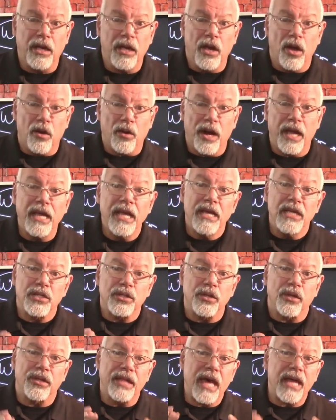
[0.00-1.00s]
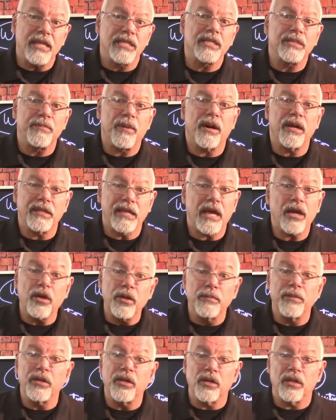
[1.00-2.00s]
All right, so that
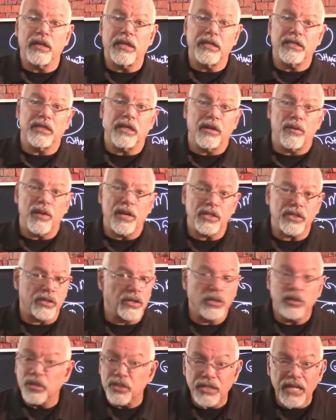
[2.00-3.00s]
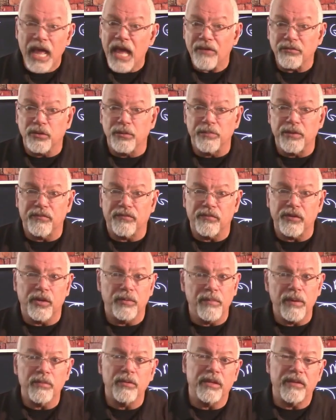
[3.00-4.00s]
could be your lead generation. Doesn't have to be free.
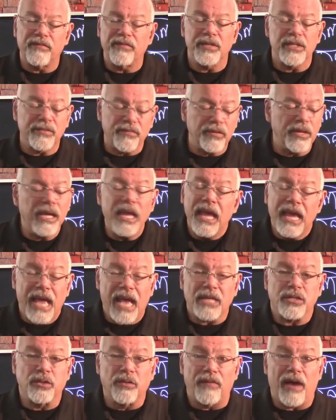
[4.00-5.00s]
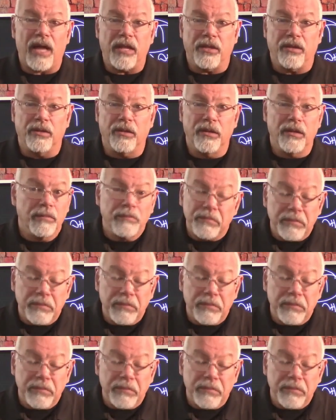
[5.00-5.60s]
Remember, if it's free, it has no value.